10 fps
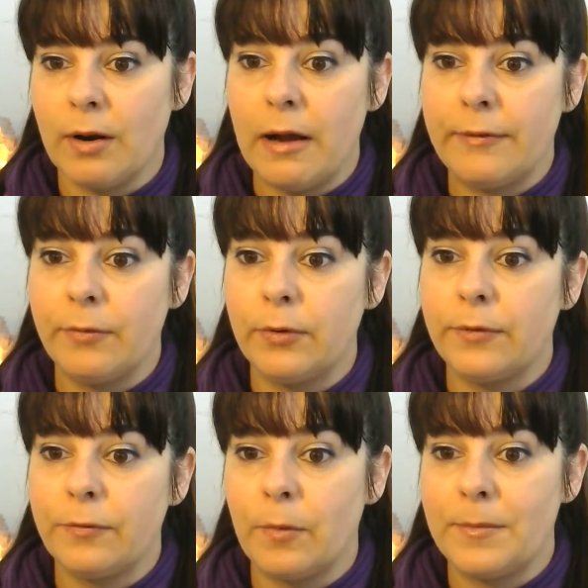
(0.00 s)
I've
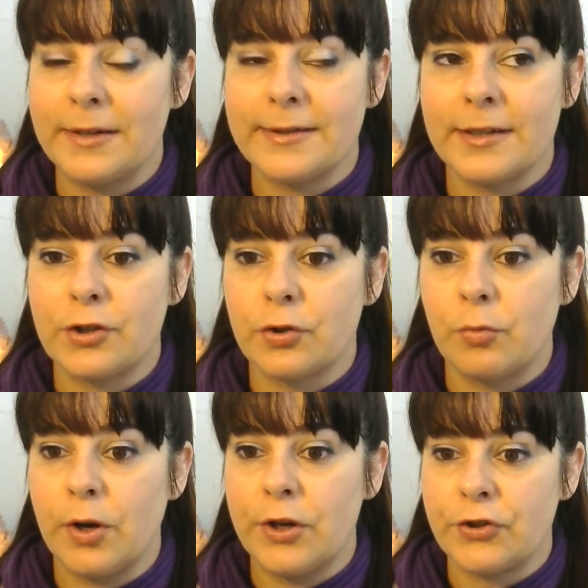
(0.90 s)
learned from that
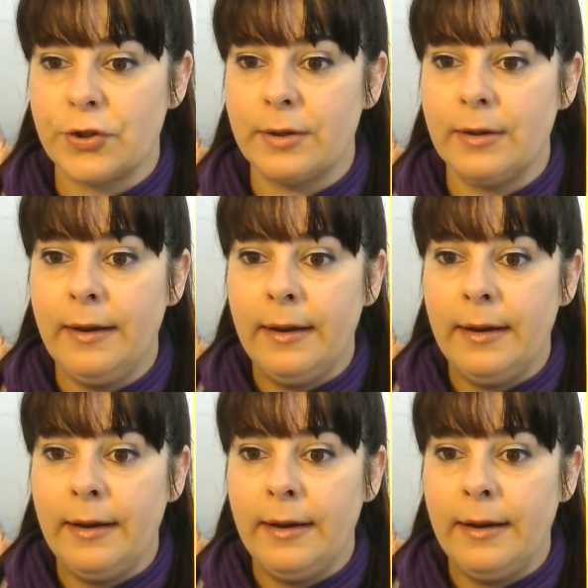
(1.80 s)
situation.